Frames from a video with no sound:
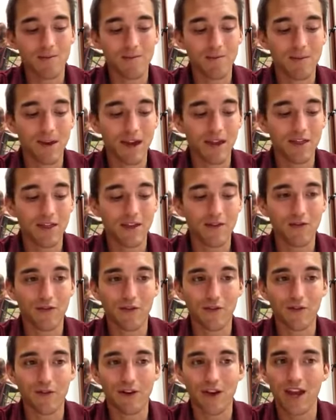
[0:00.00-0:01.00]
mainly
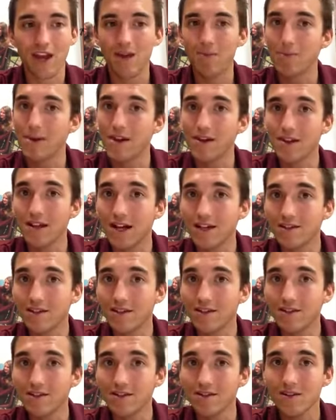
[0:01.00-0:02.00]
for AP
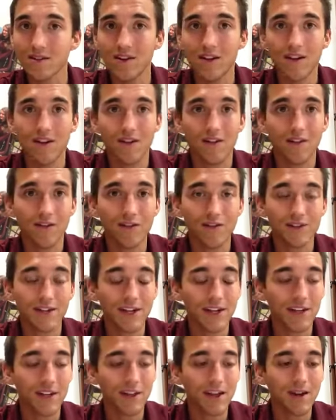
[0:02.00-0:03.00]
classes, if you're
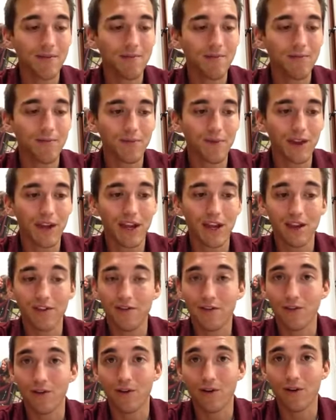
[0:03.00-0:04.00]
taking them, and
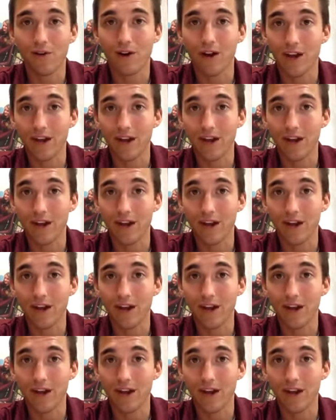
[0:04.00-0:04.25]
for